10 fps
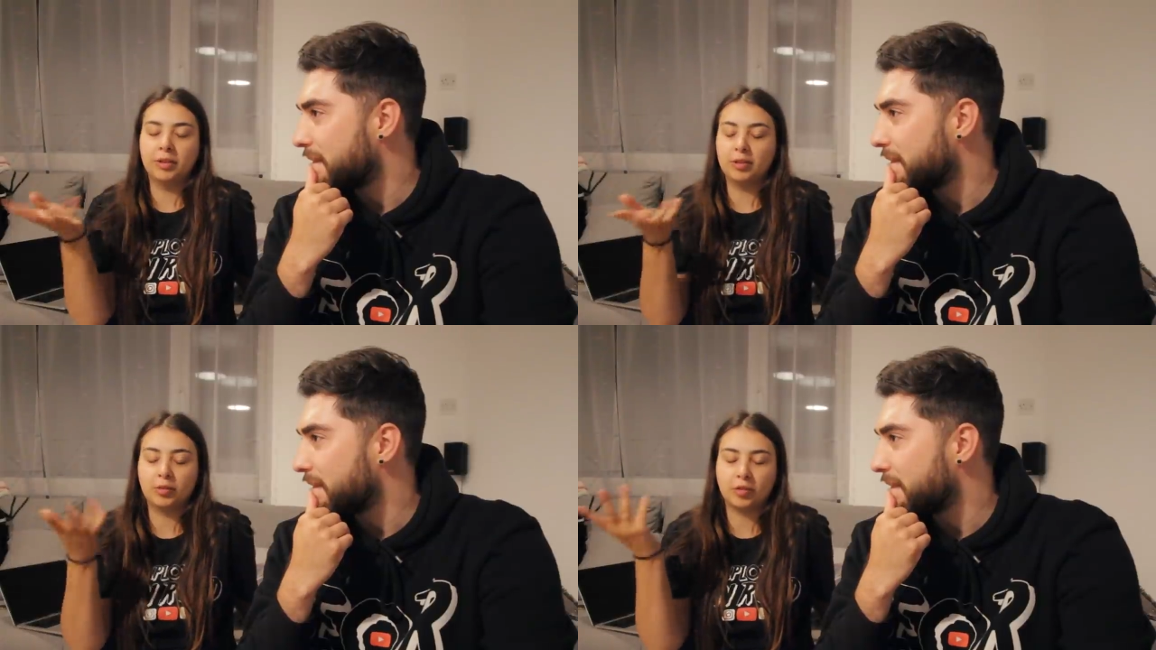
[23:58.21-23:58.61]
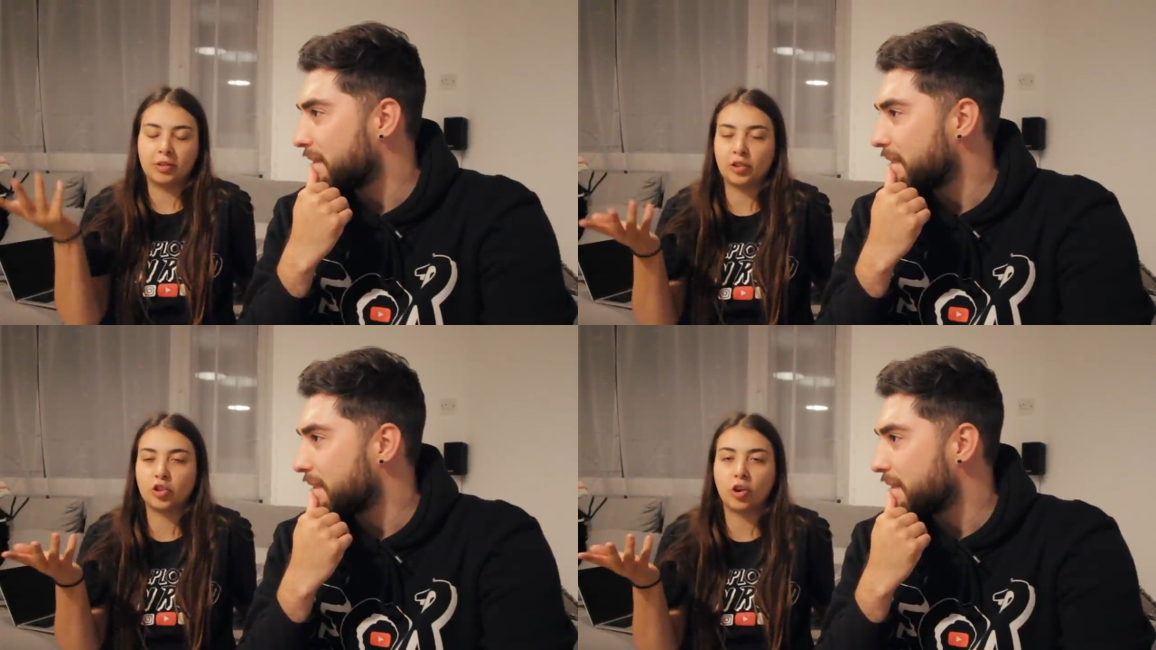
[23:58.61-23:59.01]
Speaker 1: it was
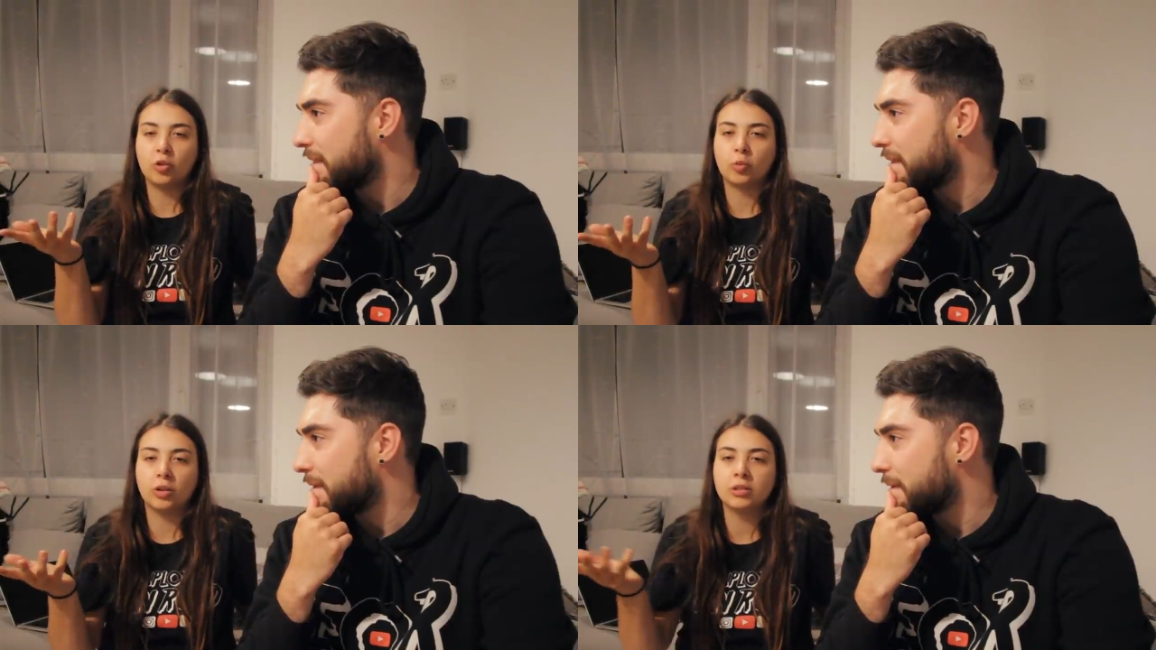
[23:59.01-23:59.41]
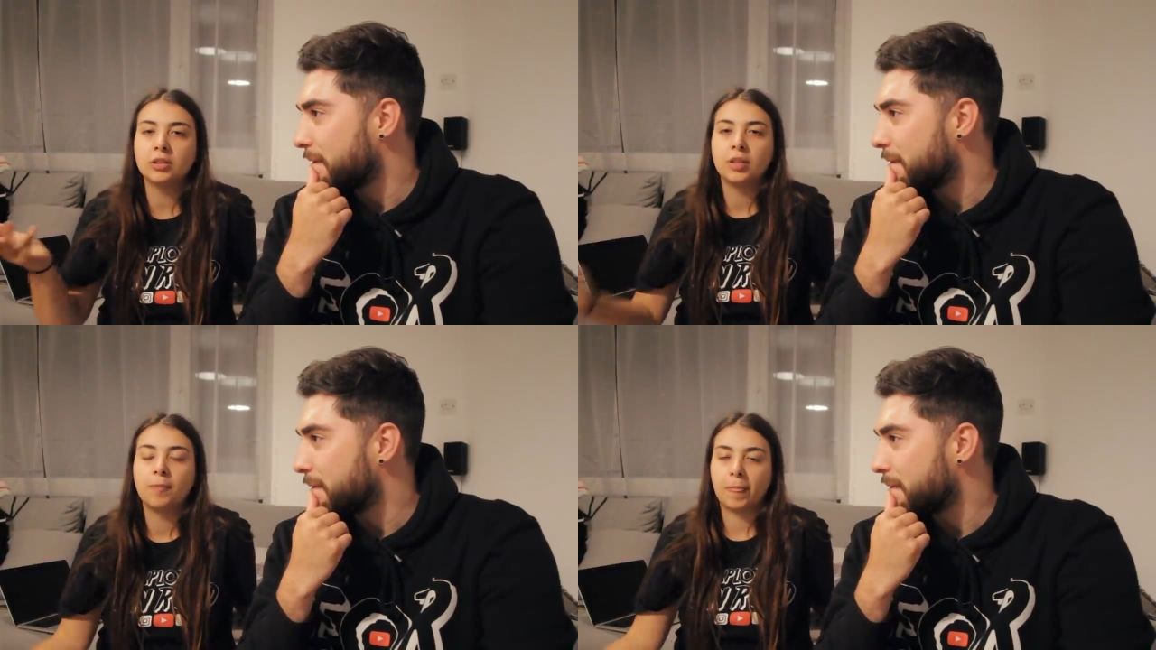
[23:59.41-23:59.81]
obviously a joke
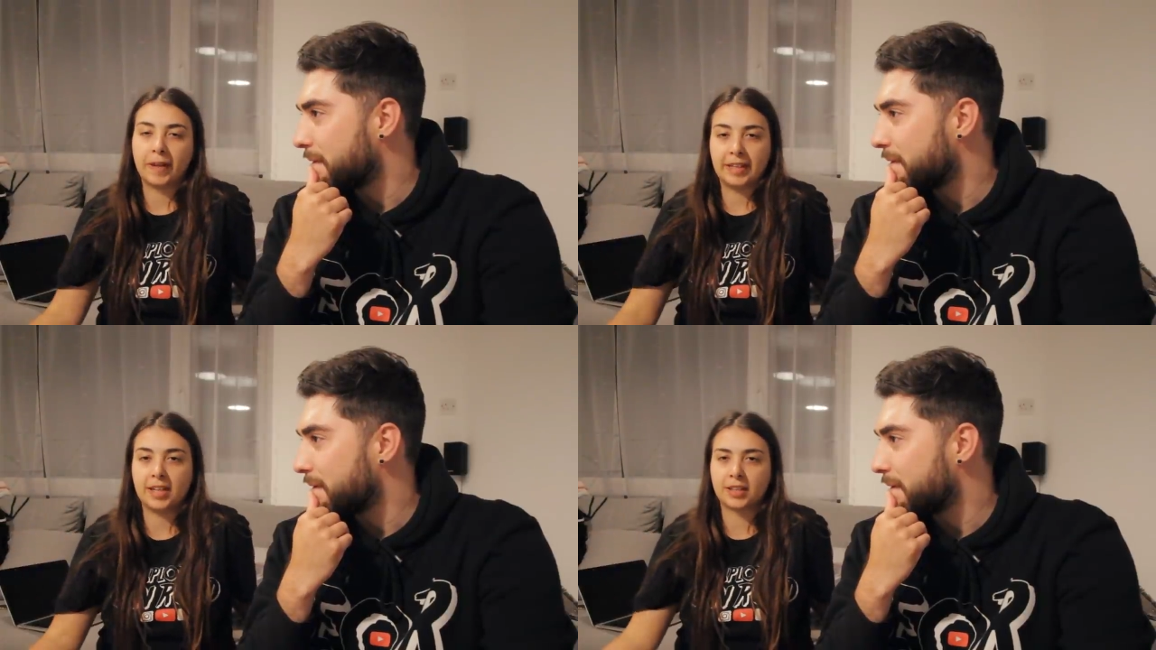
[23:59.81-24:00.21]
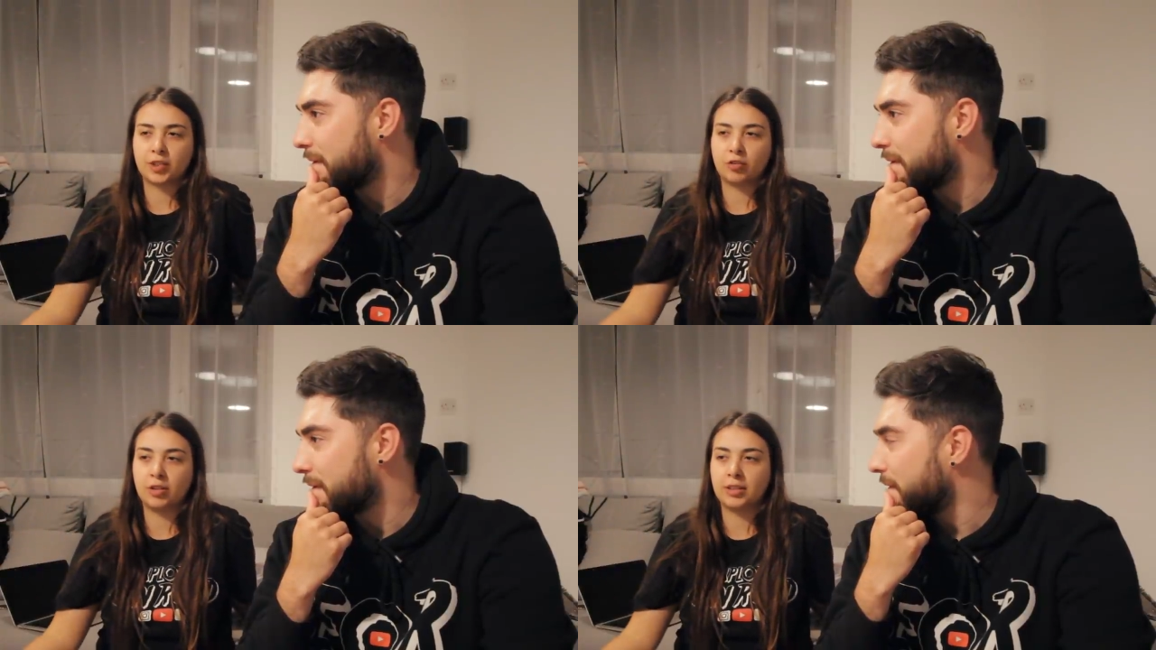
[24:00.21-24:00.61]
one and he tagged
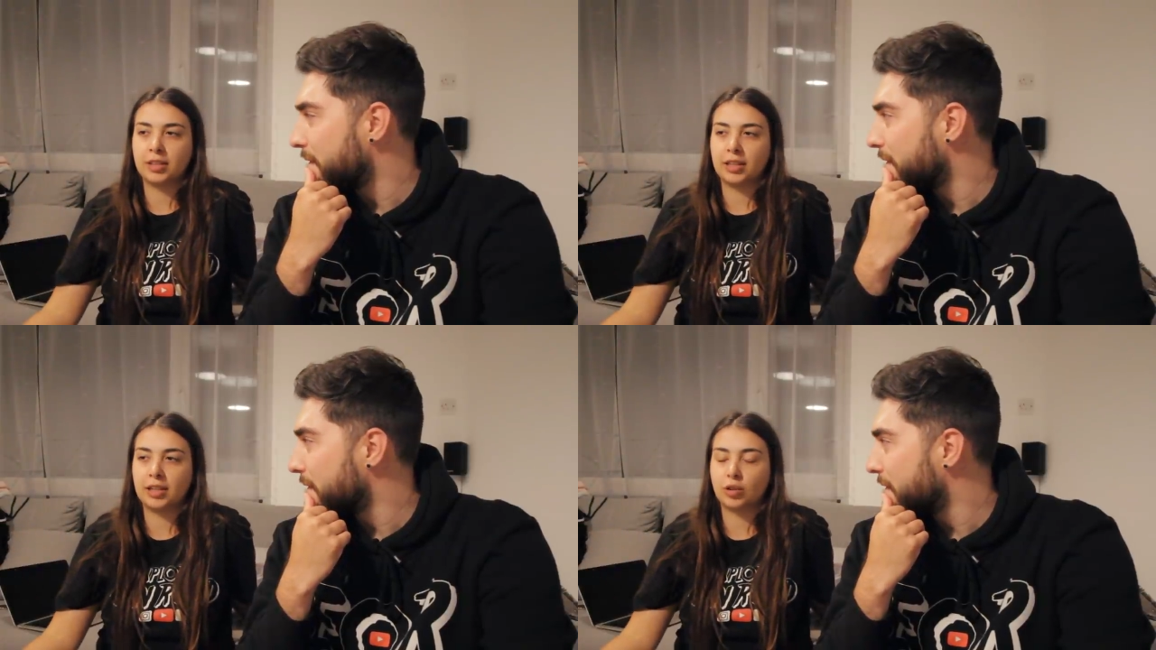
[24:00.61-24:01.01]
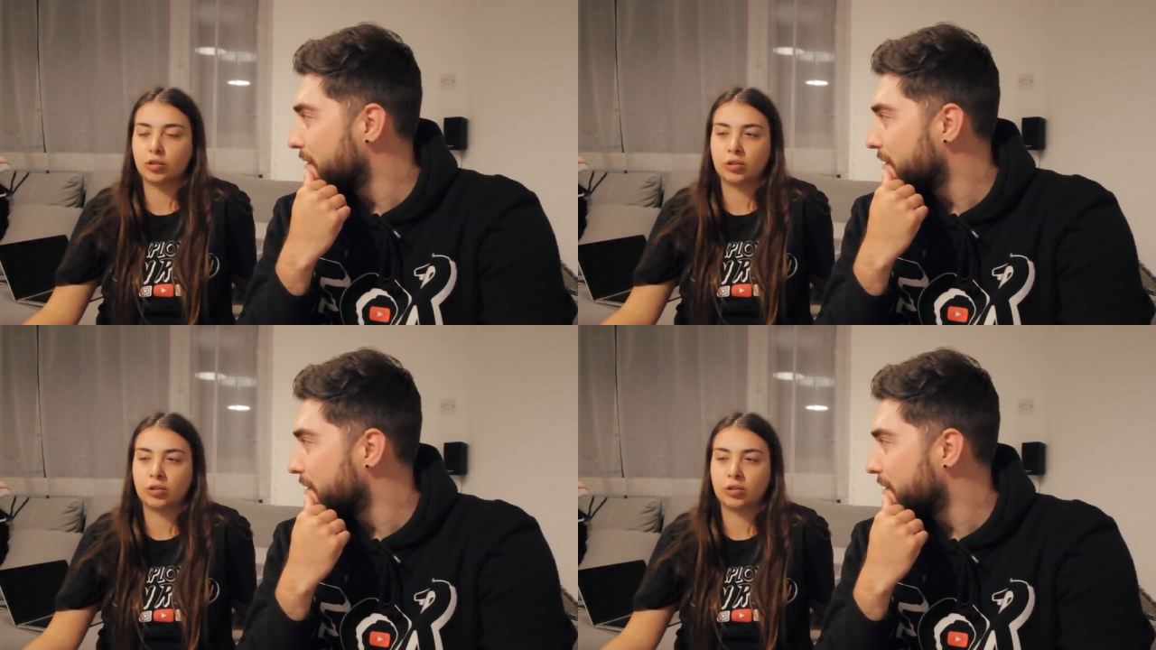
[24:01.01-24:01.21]
his friend in it and I was